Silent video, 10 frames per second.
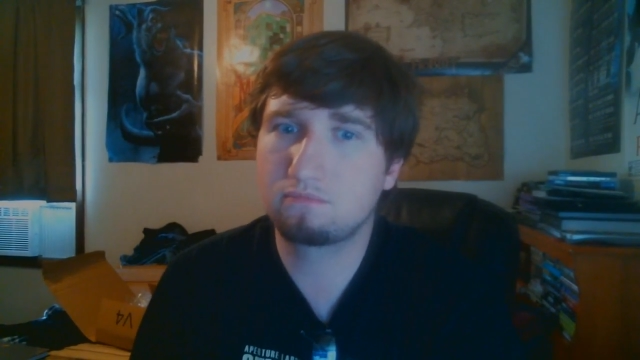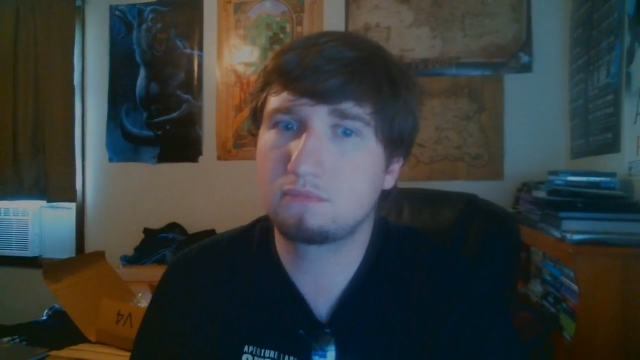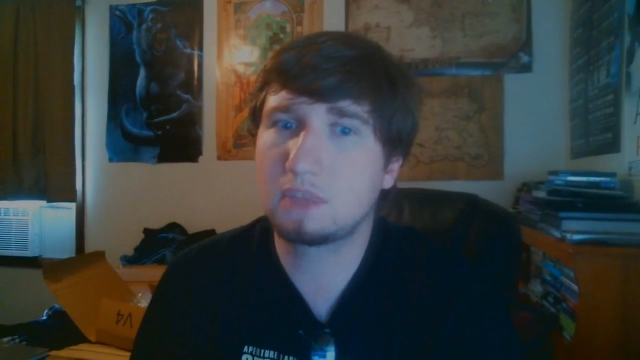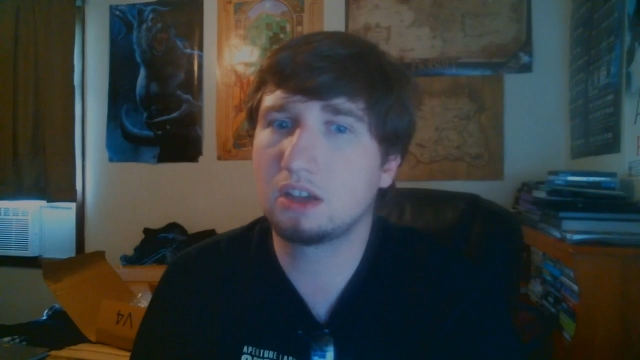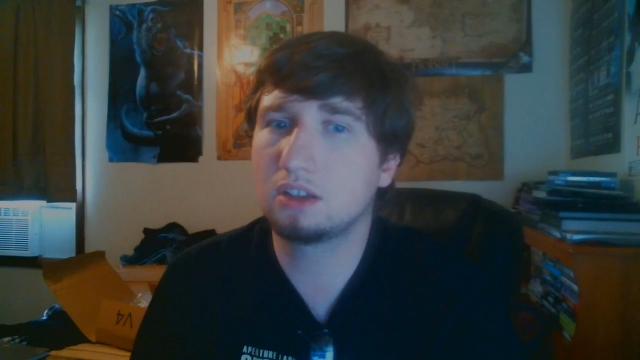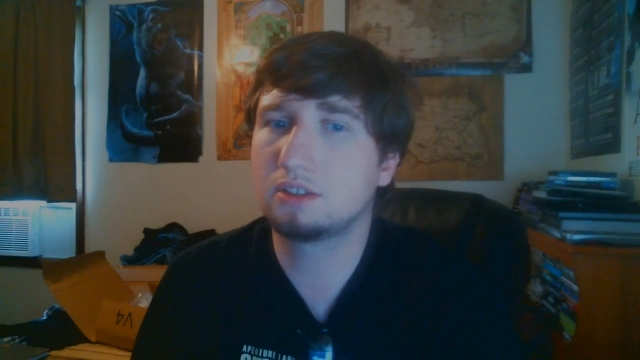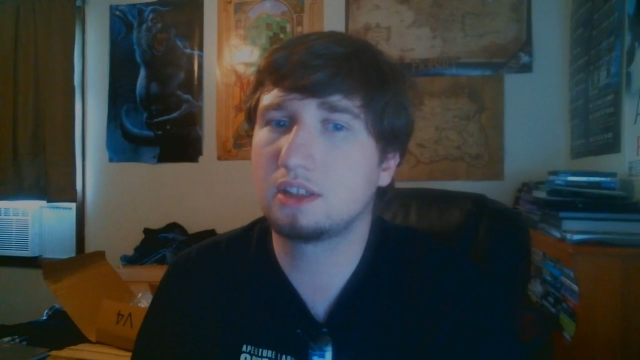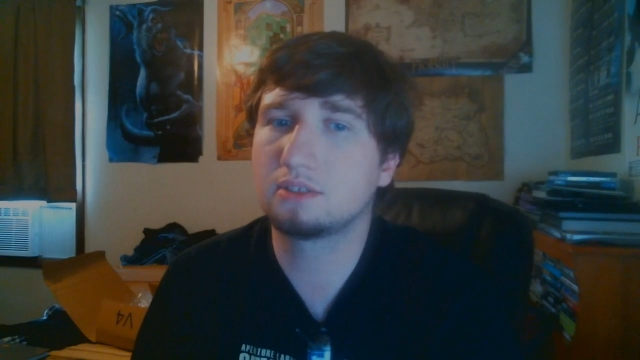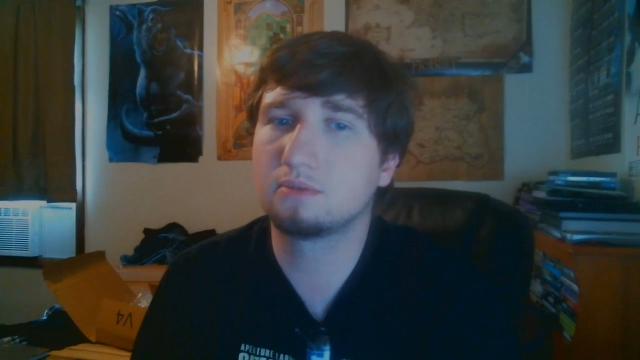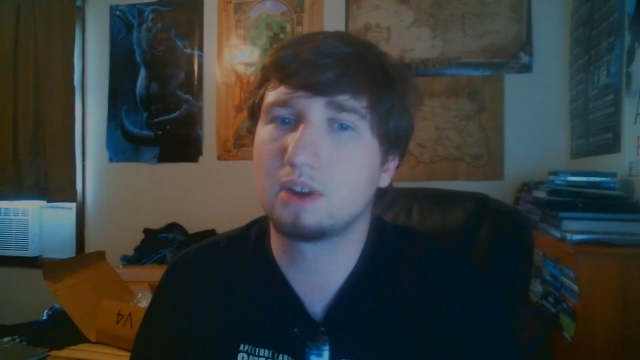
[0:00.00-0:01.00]
because
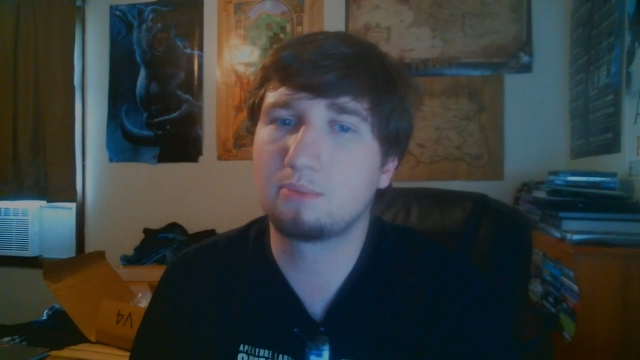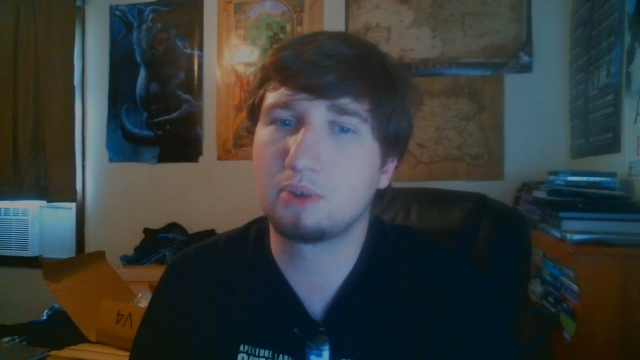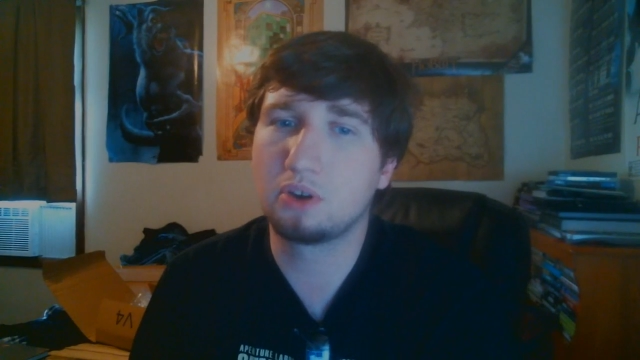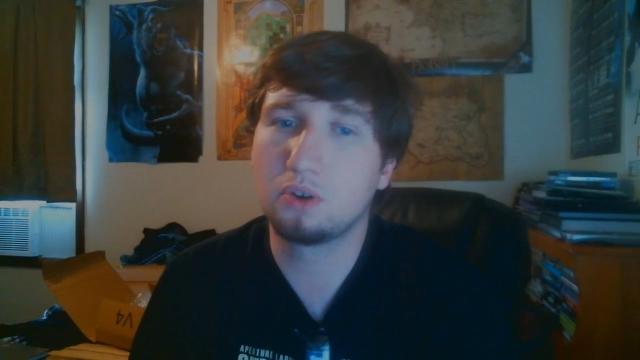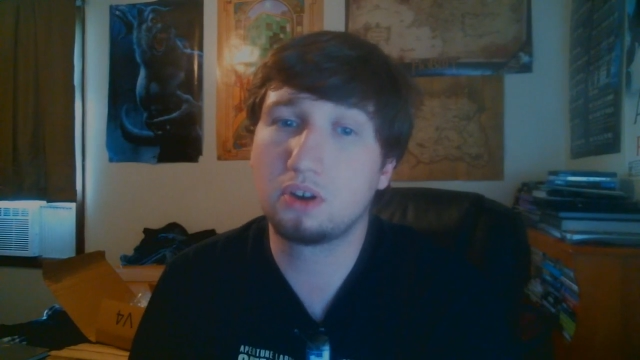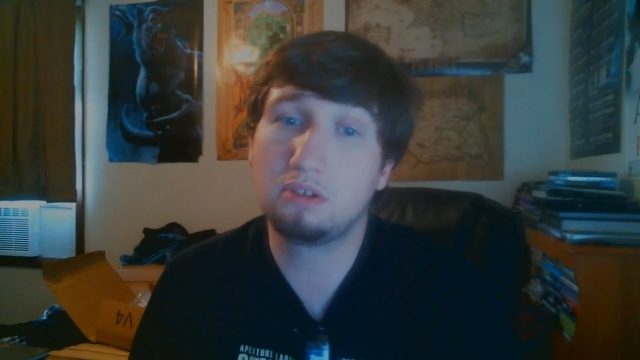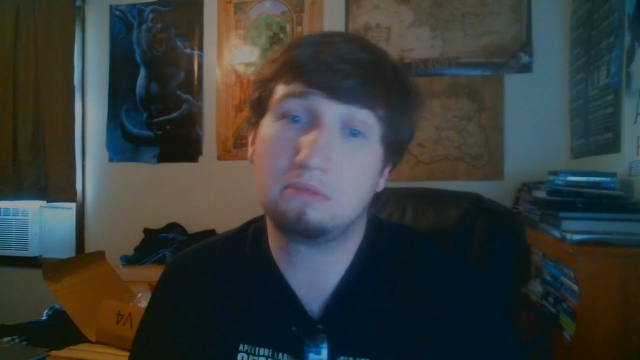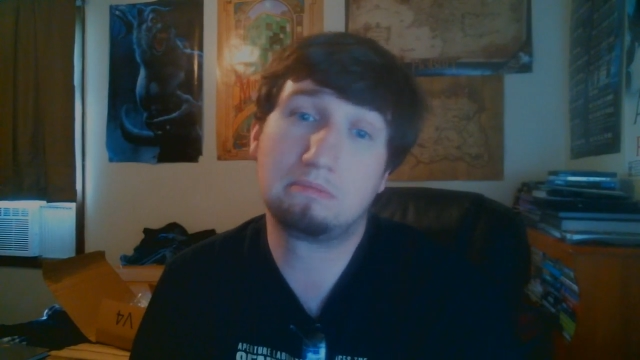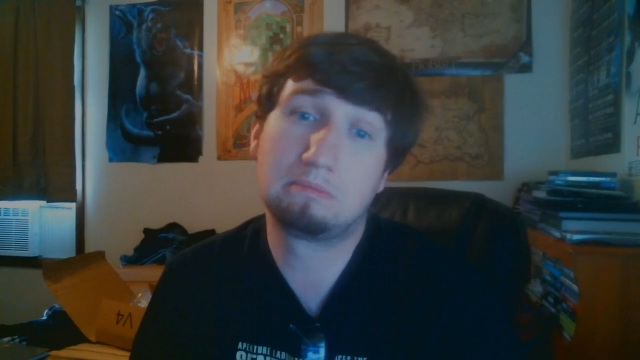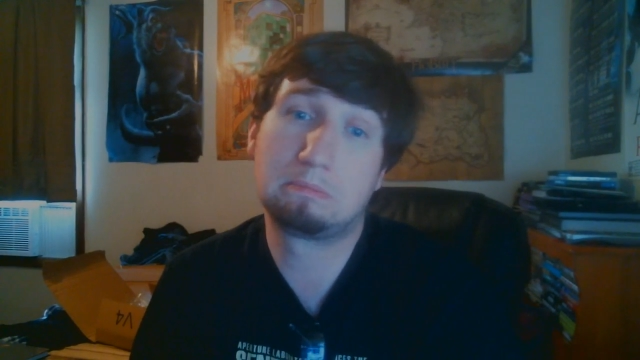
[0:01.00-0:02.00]
that's the one I pre-ordered.
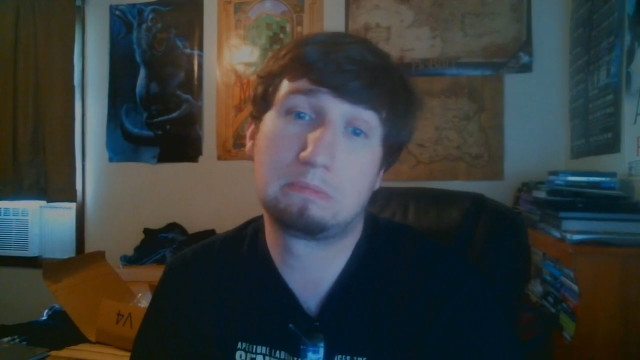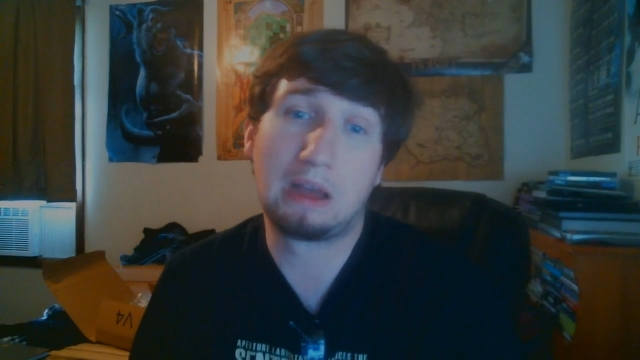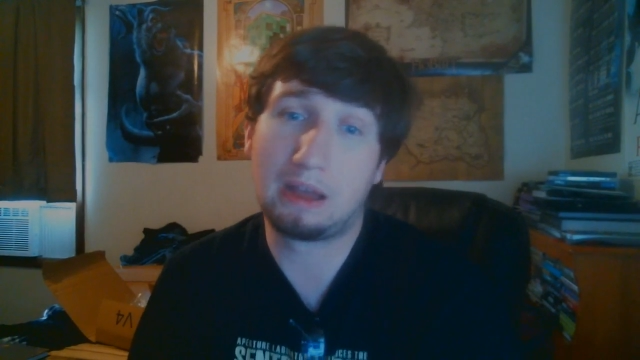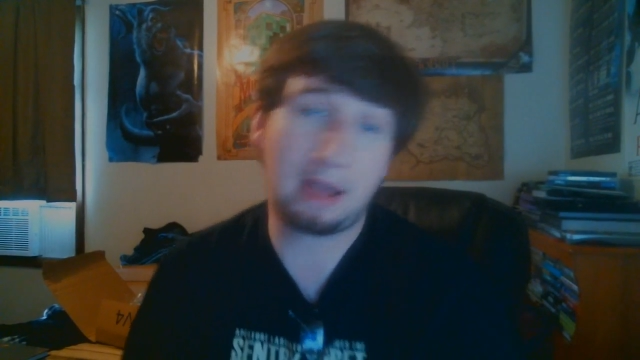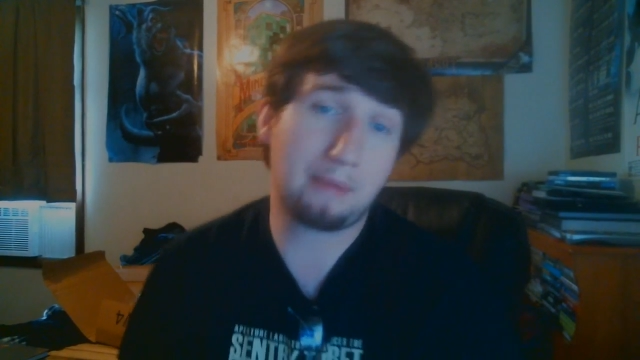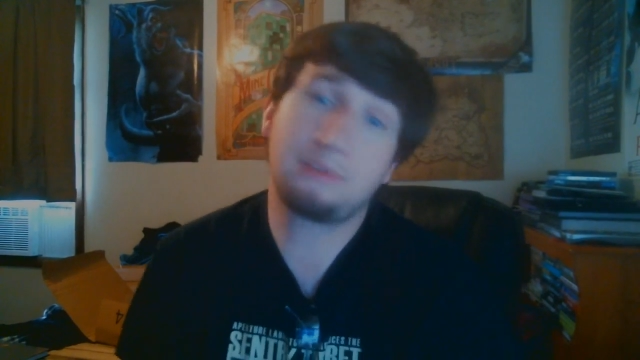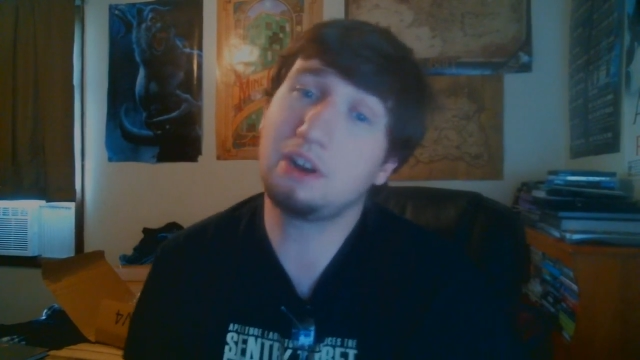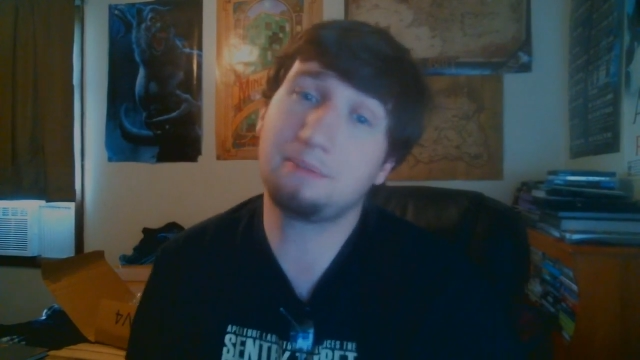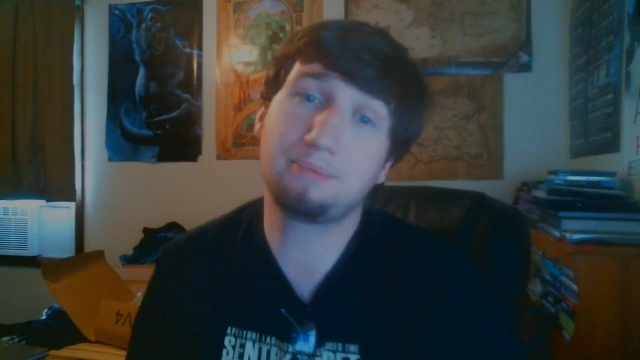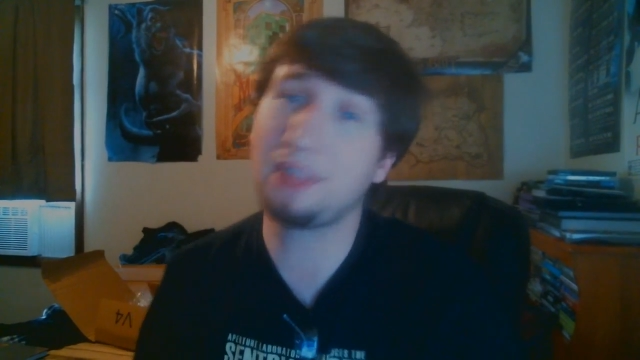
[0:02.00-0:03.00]
I'm
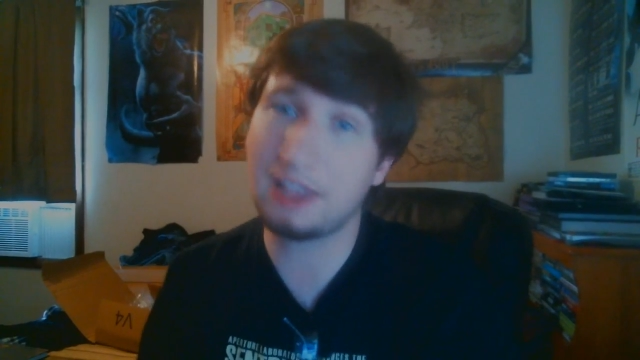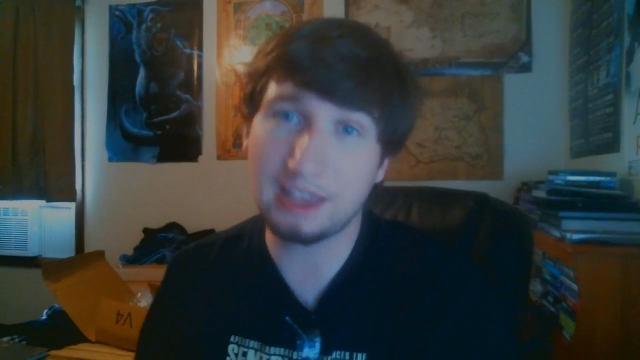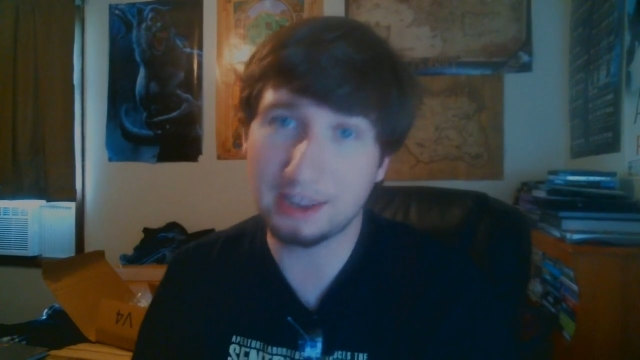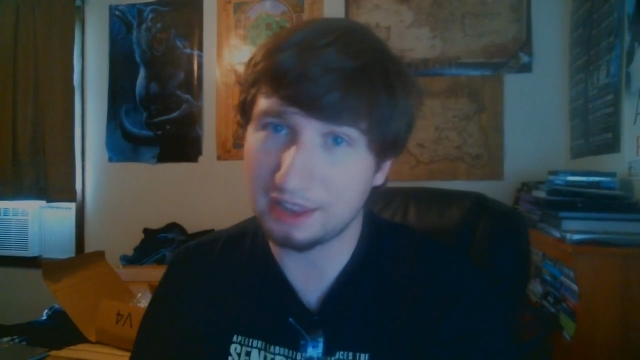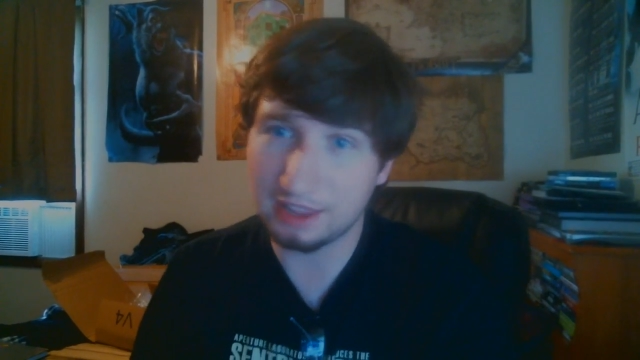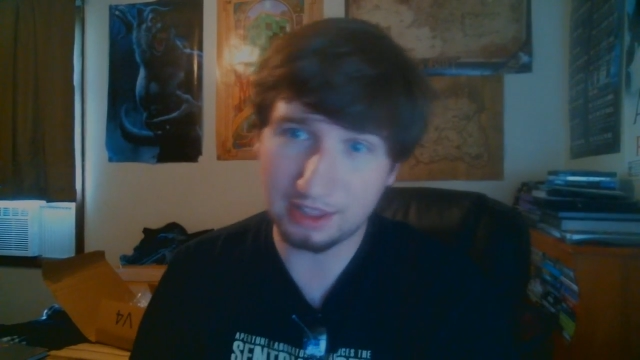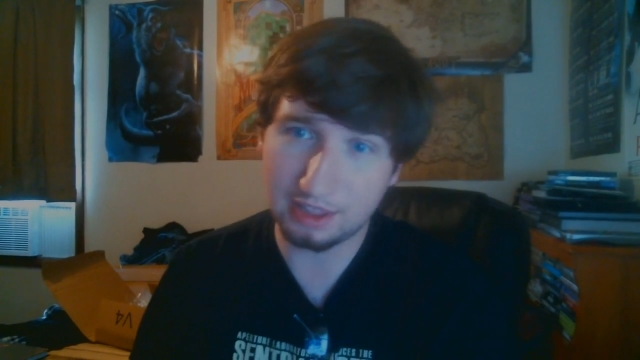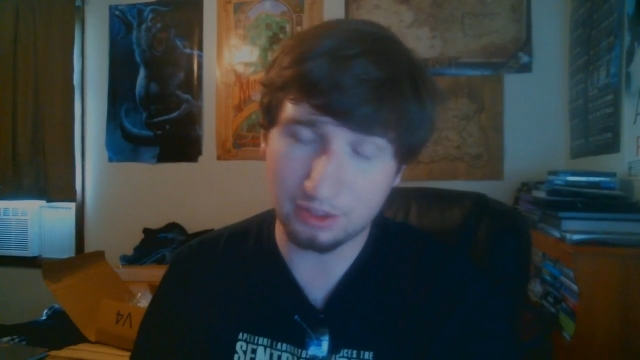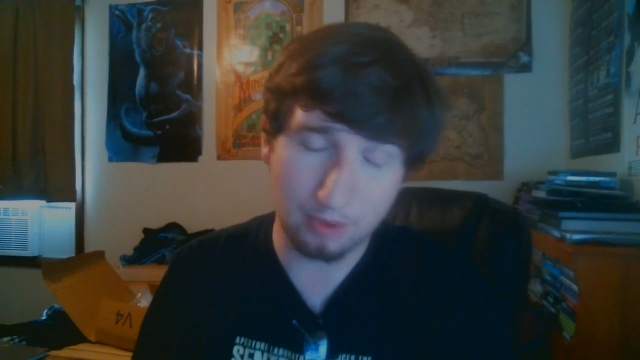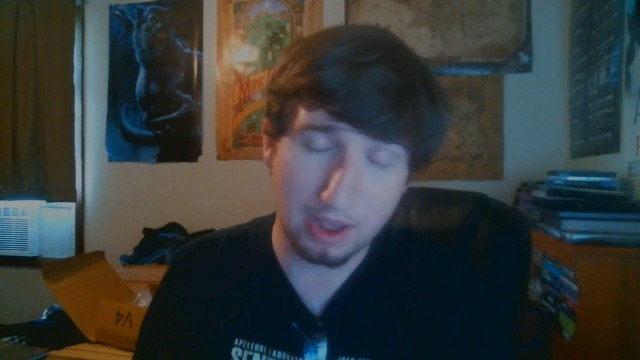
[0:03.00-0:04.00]
going to play it
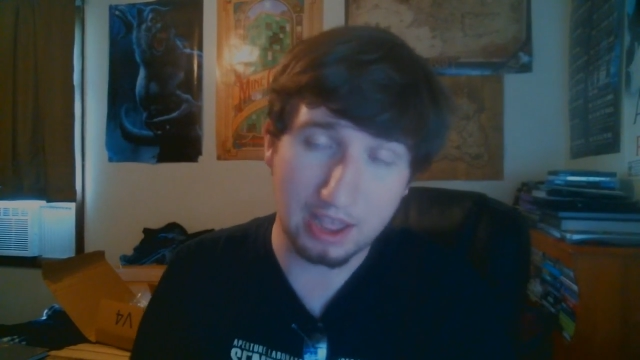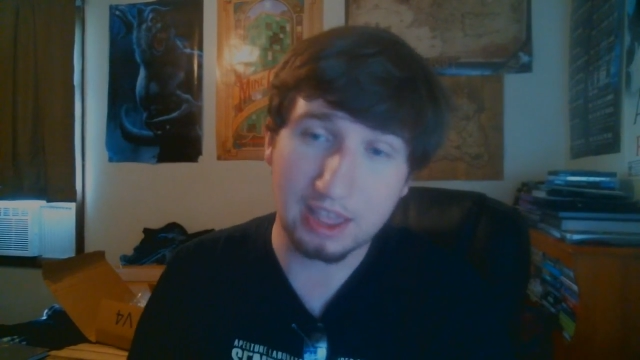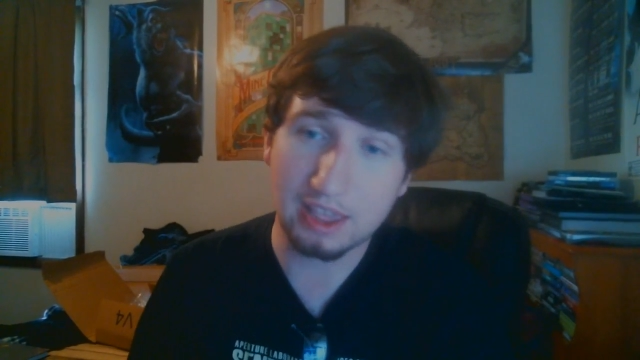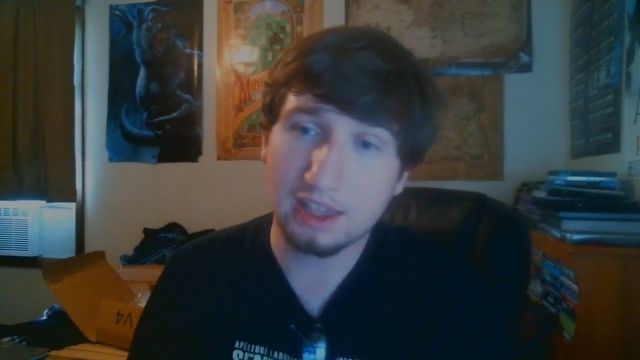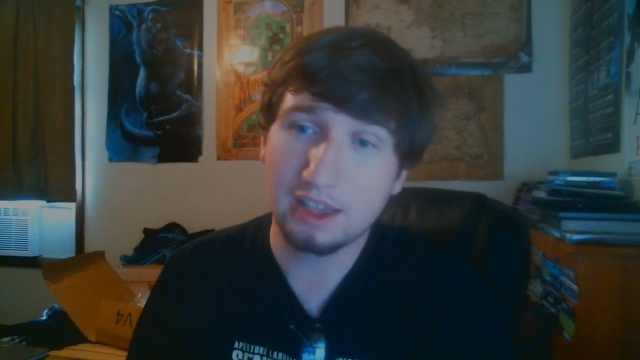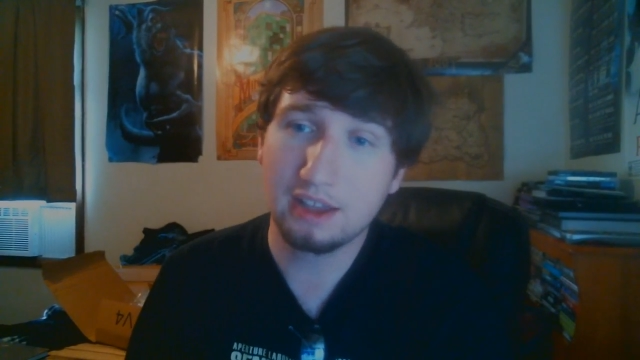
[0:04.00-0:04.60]
either way,